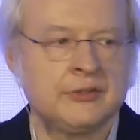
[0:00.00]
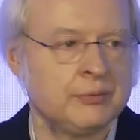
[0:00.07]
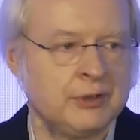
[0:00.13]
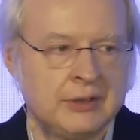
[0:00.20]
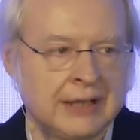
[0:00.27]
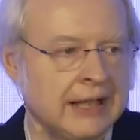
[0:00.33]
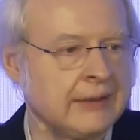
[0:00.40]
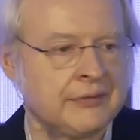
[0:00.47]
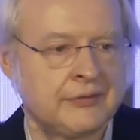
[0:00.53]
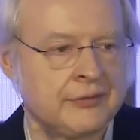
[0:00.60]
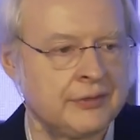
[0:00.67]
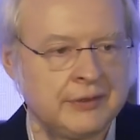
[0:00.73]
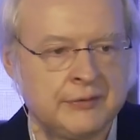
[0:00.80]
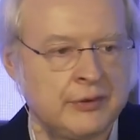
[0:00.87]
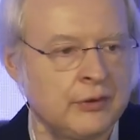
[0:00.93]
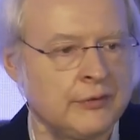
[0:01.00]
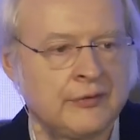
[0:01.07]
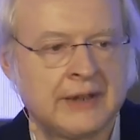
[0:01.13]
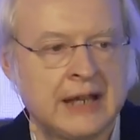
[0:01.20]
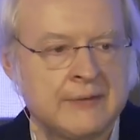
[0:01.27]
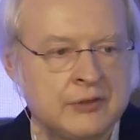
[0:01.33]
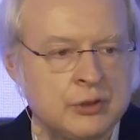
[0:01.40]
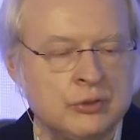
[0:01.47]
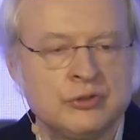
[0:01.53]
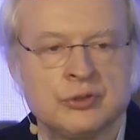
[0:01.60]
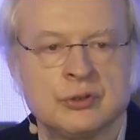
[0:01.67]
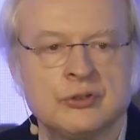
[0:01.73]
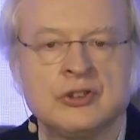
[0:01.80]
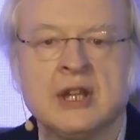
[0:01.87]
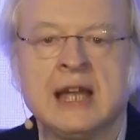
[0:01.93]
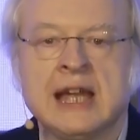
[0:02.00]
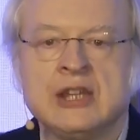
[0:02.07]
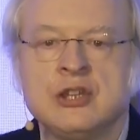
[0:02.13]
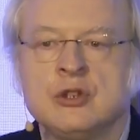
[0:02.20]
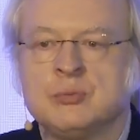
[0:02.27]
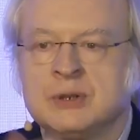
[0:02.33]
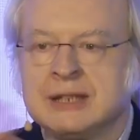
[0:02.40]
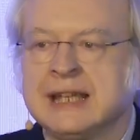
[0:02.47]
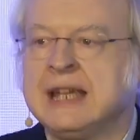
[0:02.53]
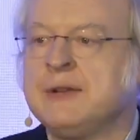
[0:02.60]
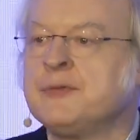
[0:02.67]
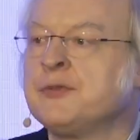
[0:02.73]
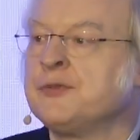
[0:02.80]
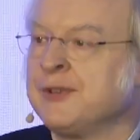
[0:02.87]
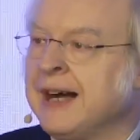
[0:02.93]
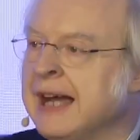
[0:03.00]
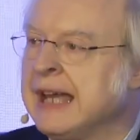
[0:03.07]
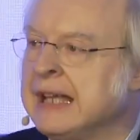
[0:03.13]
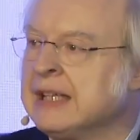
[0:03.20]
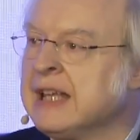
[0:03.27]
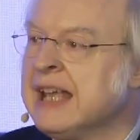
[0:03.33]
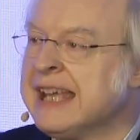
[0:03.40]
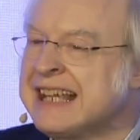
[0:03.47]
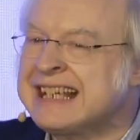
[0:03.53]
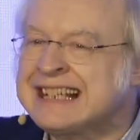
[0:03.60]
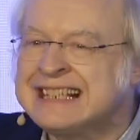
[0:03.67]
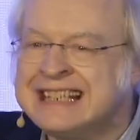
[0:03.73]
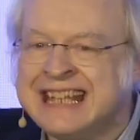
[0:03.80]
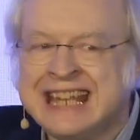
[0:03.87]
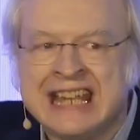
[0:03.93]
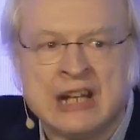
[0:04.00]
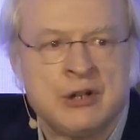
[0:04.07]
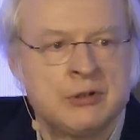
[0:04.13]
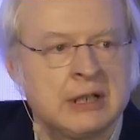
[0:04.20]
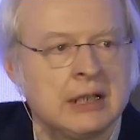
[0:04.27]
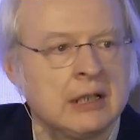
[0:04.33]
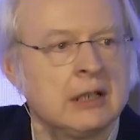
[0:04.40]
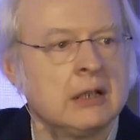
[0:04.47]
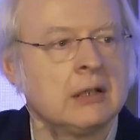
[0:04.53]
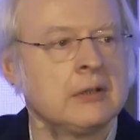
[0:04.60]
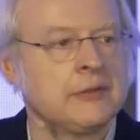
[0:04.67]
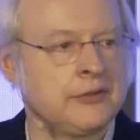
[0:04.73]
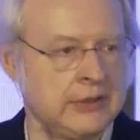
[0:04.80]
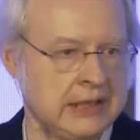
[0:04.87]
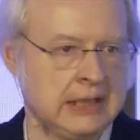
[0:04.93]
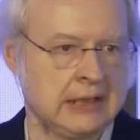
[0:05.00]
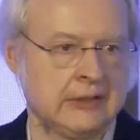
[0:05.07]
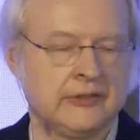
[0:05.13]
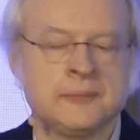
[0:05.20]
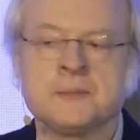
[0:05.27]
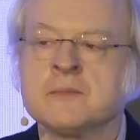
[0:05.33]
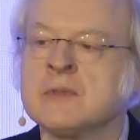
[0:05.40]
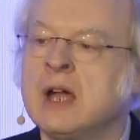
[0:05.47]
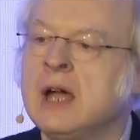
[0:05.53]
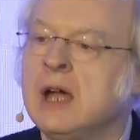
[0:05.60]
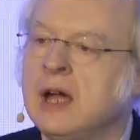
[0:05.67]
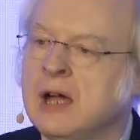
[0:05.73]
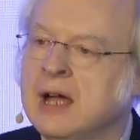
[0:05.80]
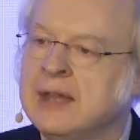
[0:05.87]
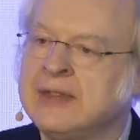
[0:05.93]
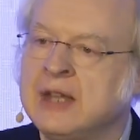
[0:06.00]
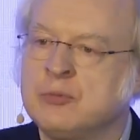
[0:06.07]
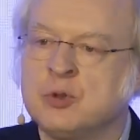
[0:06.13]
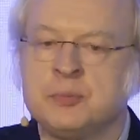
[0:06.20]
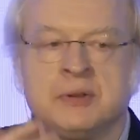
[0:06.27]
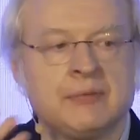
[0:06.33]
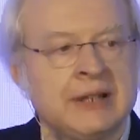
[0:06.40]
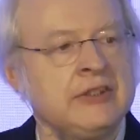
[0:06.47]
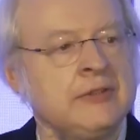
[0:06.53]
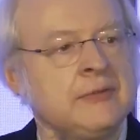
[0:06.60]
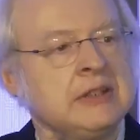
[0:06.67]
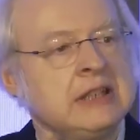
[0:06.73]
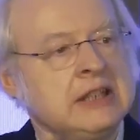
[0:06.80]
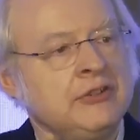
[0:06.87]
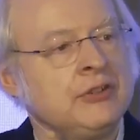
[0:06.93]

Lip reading: with like 3, 4, 5 users, and you would again find glaring things. And that would be relatively easy